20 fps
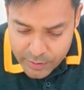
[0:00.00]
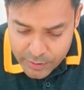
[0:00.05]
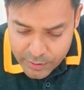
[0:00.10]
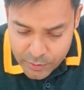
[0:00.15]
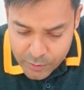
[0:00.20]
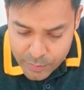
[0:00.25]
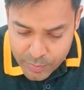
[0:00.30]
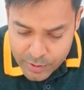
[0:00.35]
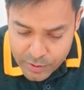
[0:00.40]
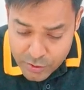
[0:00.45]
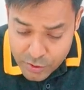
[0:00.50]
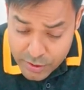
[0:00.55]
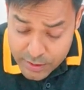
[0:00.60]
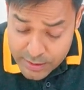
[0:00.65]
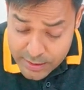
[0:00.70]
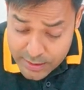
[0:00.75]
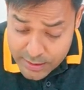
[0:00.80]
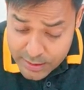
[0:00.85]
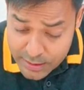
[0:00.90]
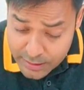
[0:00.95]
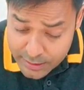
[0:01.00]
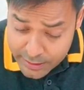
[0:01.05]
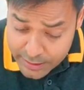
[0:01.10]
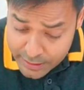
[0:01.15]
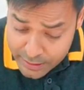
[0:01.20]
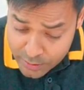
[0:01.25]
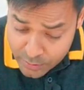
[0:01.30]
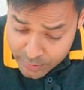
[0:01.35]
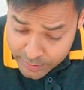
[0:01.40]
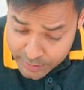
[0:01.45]
you purchase 30
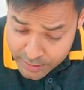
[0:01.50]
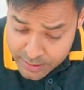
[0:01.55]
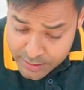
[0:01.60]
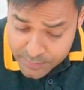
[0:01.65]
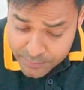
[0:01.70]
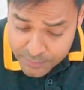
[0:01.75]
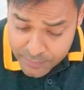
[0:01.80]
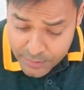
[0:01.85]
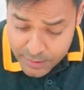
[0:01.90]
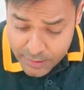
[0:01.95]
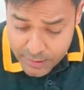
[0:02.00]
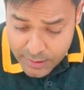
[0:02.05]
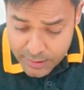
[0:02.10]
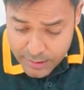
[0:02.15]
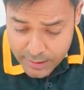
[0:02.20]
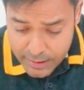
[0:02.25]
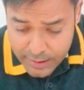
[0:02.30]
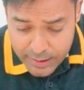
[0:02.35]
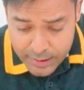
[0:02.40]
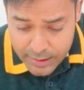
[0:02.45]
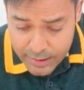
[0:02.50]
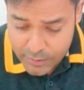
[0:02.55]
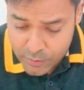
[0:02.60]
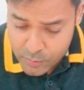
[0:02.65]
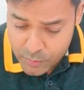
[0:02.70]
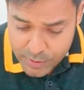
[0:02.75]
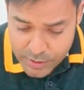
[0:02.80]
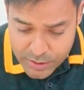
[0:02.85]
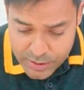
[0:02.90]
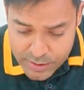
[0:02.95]
units and you
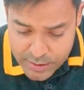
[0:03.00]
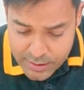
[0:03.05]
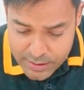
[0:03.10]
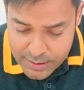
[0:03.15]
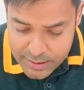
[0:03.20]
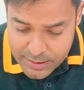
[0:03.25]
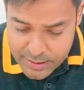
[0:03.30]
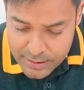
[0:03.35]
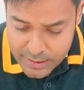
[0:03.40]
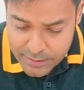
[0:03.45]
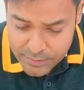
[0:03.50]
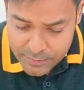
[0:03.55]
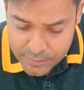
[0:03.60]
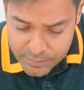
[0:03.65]
purchase, let's say,